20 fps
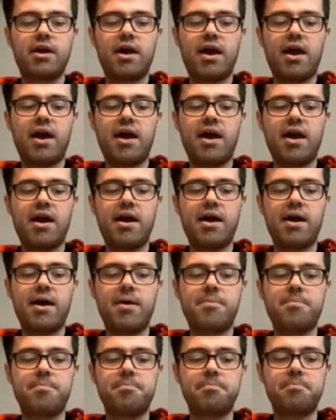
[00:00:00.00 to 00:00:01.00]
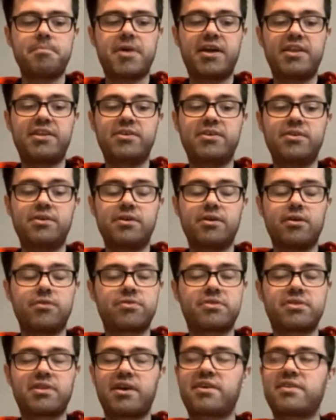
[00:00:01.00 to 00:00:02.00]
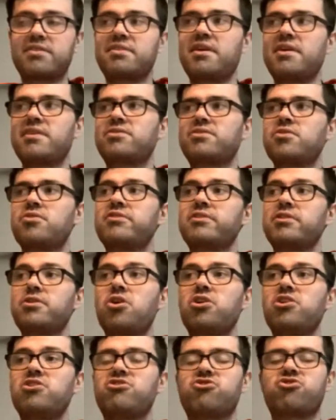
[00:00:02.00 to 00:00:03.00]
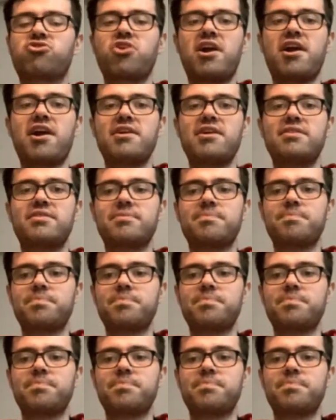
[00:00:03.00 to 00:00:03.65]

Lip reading: And he obviously, like I say, so he's learned his trade